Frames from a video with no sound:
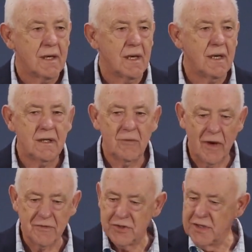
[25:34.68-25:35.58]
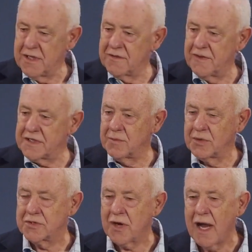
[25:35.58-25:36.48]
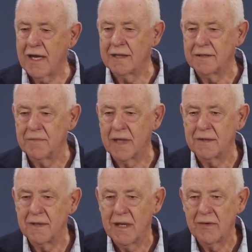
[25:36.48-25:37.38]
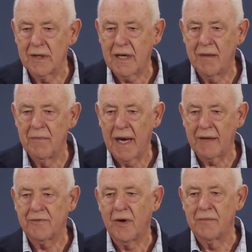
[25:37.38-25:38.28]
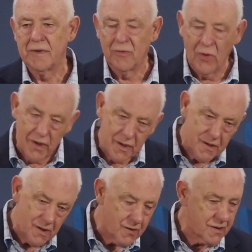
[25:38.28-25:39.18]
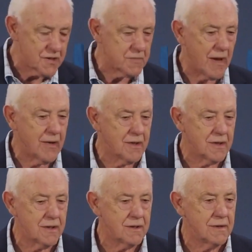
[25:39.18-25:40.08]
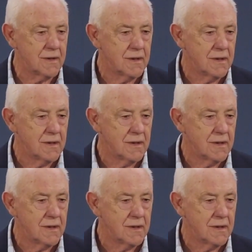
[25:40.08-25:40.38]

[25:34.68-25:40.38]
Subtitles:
And you won't see the invisible trail, but you know, it'll come back from the word the Lord has spoken to you